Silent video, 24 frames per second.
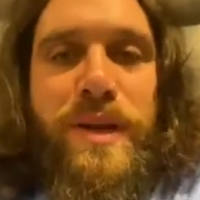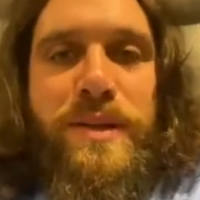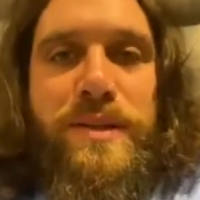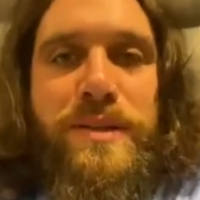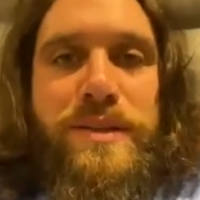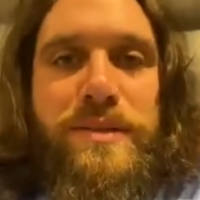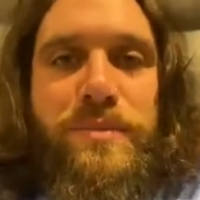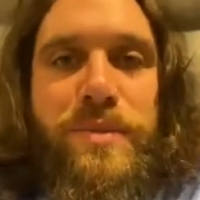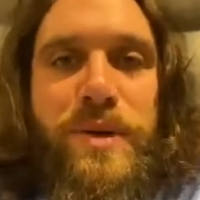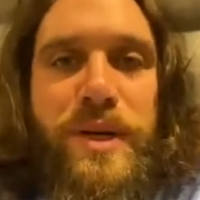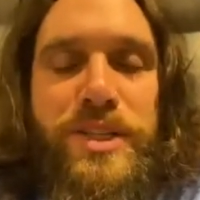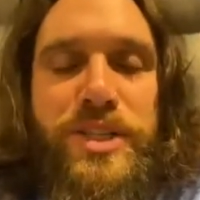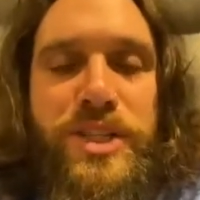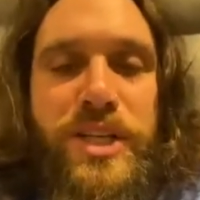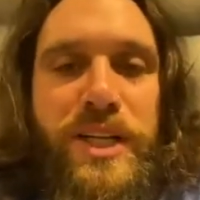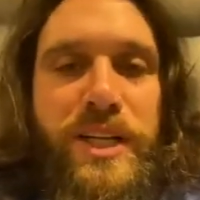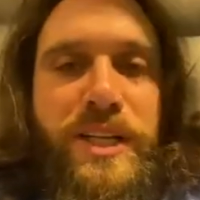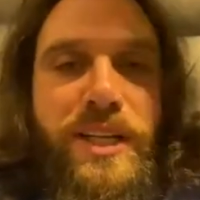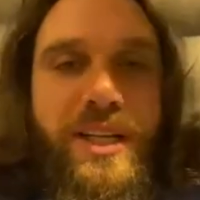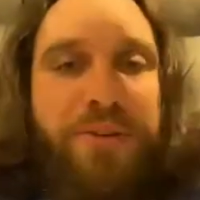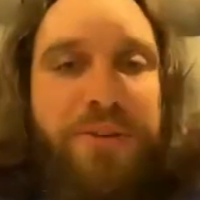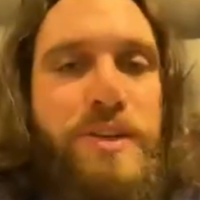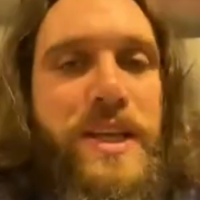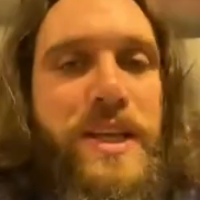Pretty chilled
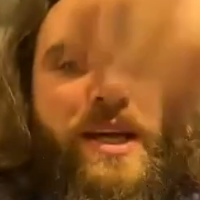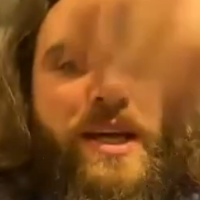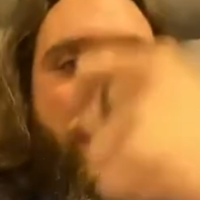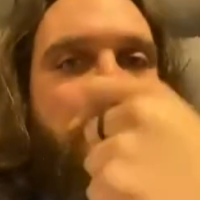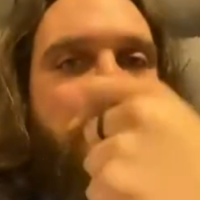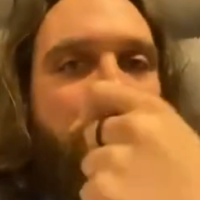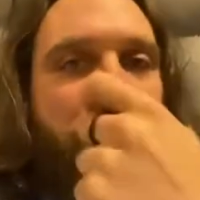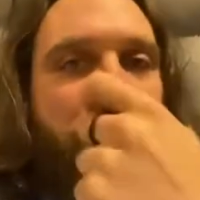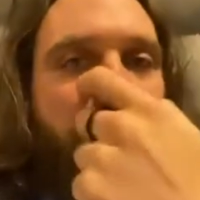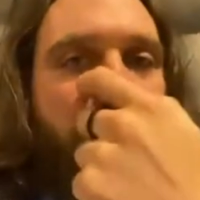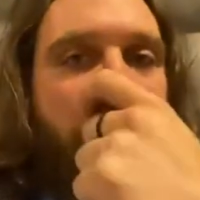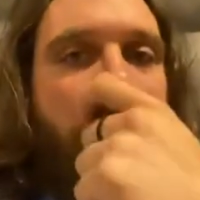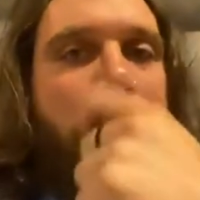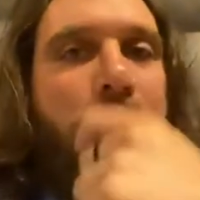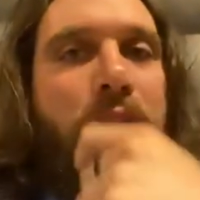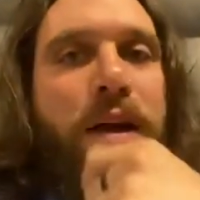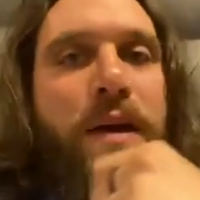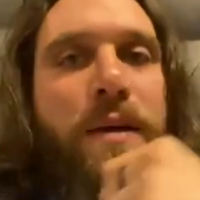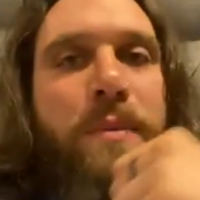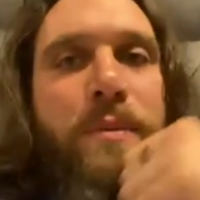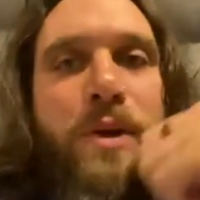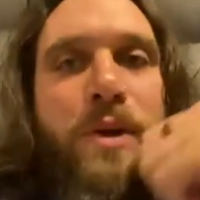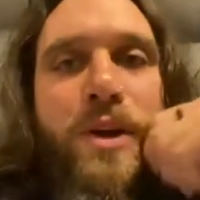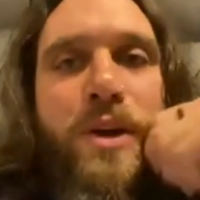out day.
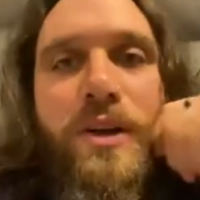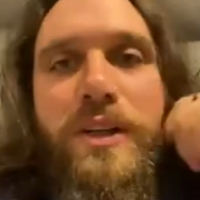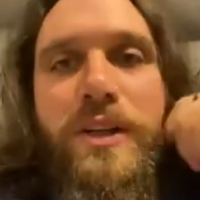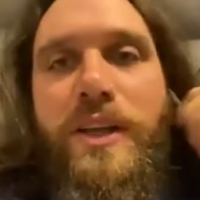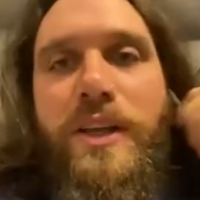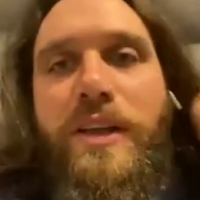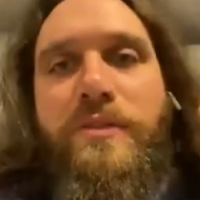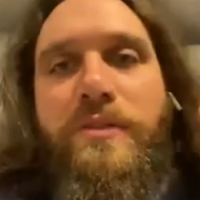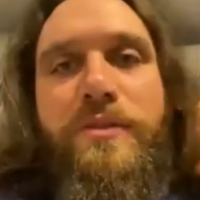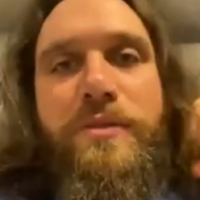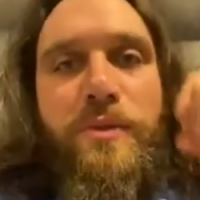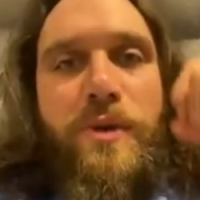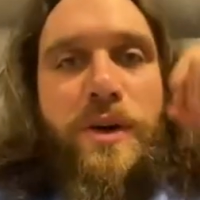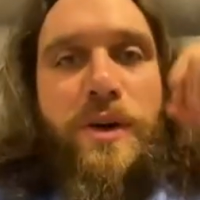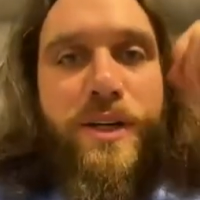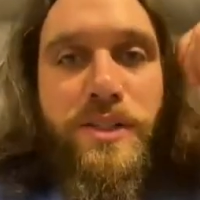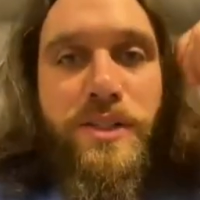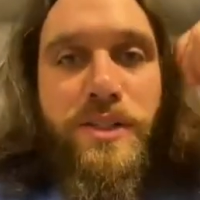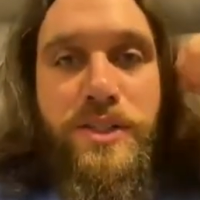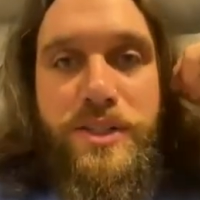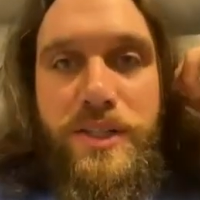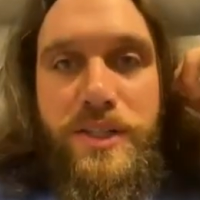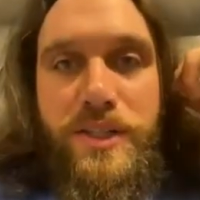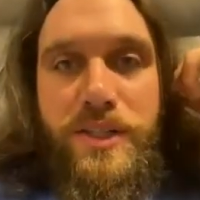I'm on holiday from work
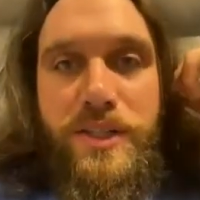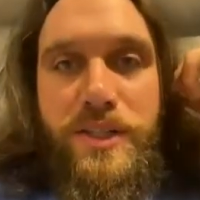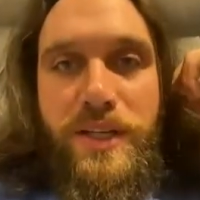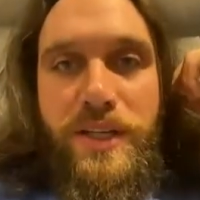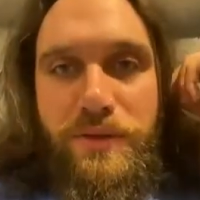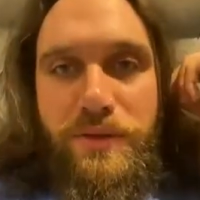just now, so